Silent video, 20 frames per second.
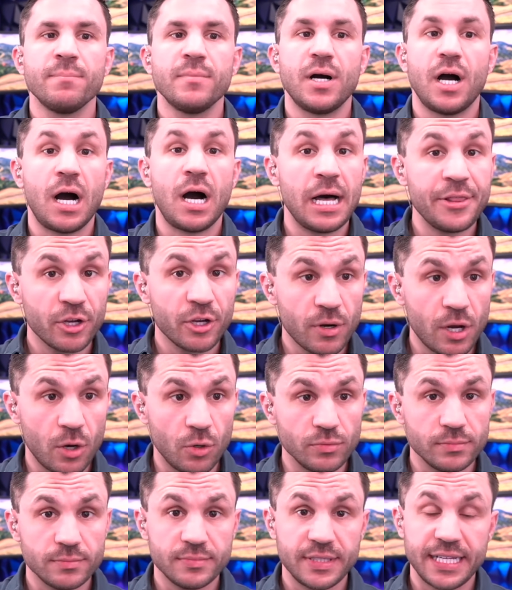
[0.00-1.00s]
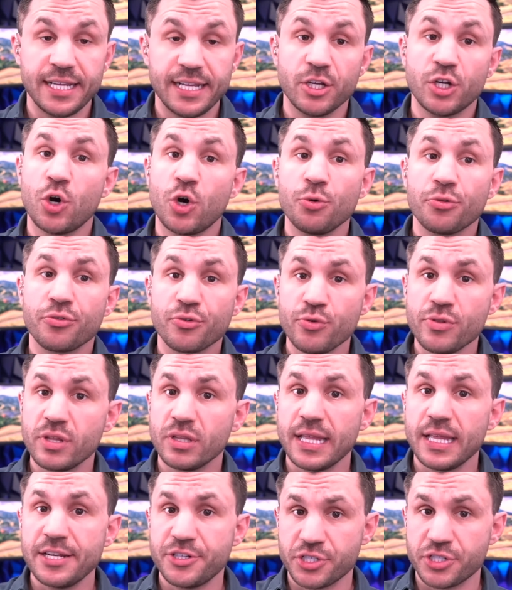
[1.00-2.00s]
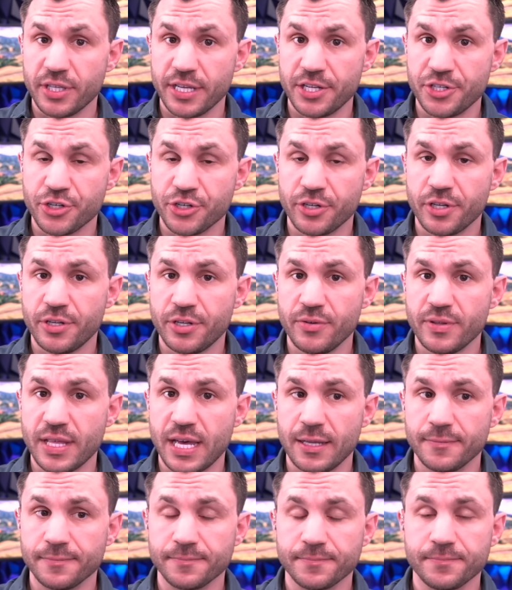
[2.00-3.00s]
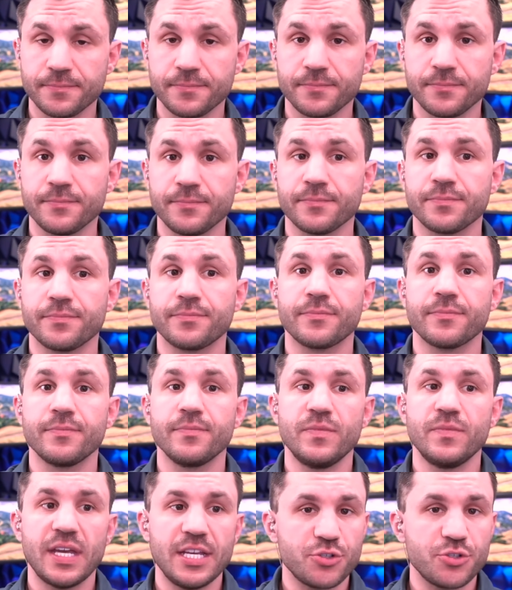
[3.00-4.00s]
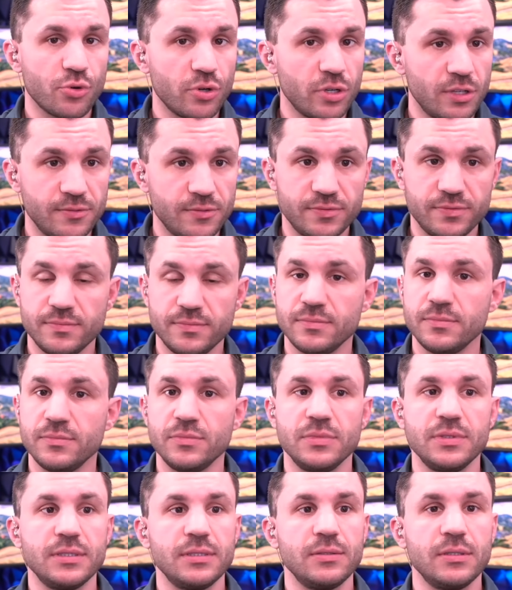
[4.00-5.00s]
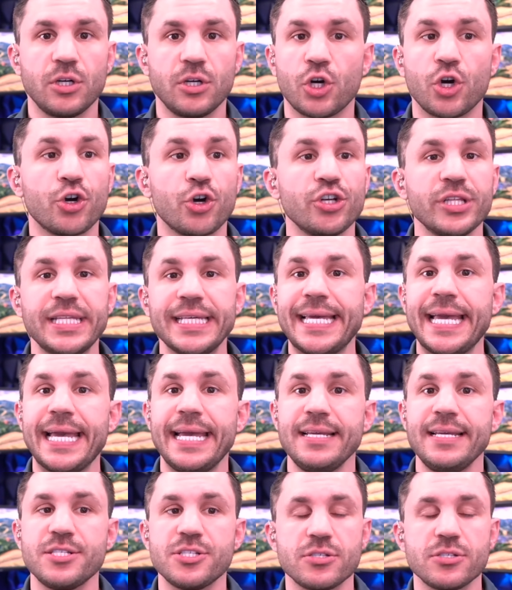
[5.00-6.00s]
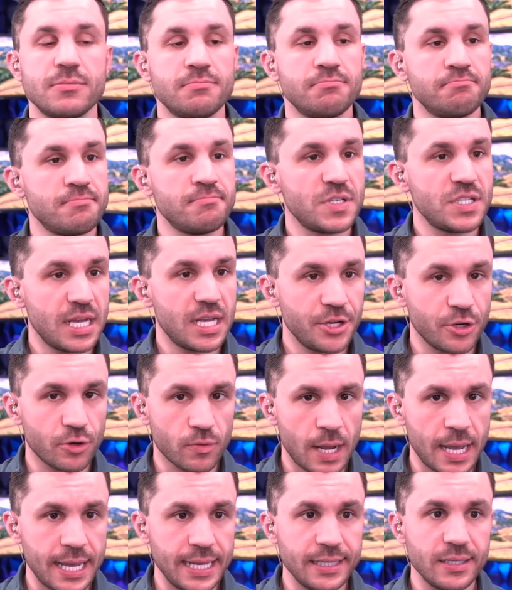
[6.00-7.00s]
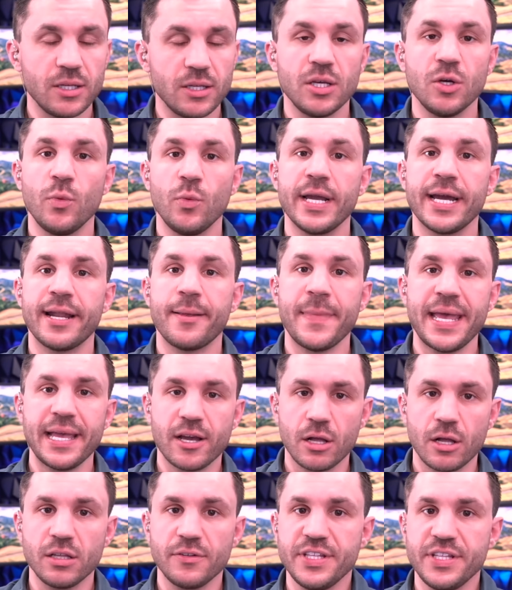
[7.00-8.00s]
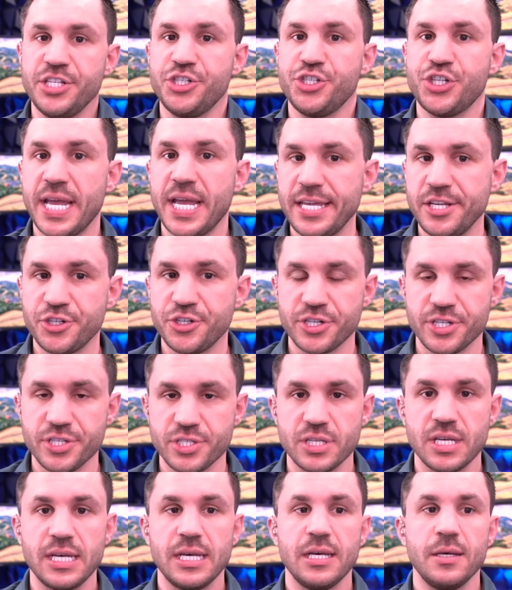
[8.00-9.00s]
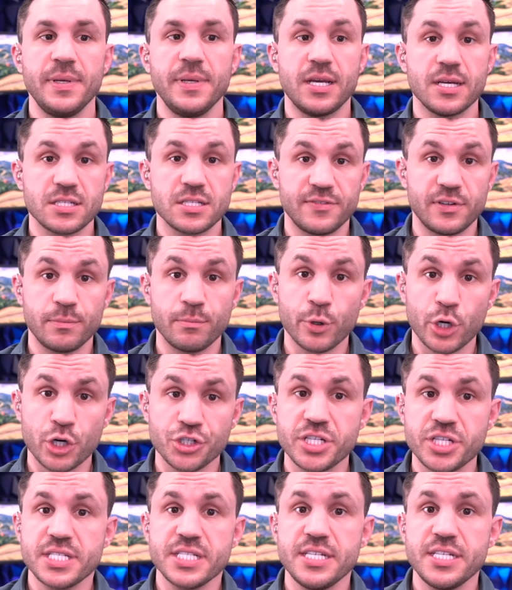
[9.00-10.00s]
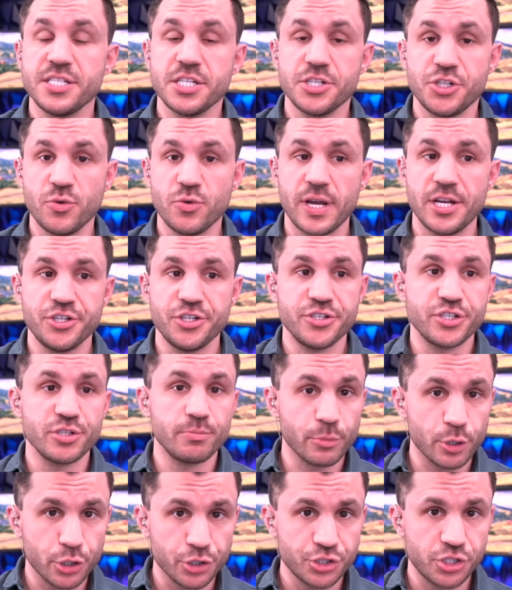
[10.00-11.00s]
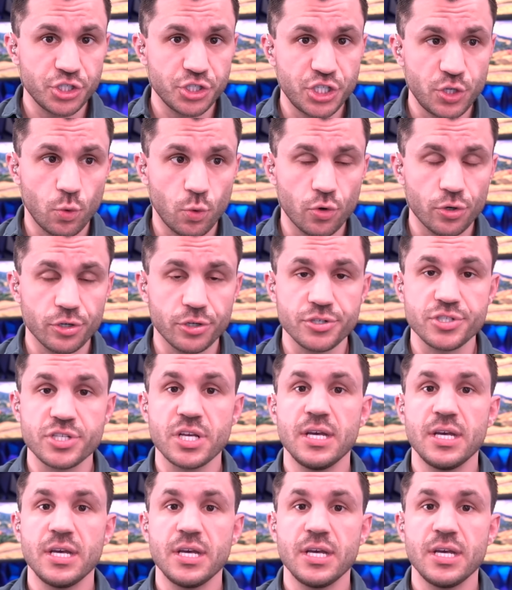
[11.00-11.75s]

On their own. They didn't go through the legislature to do that. They sort of heard the case, said you're right, we got to make all of these changes because of emergency situations, emergency orders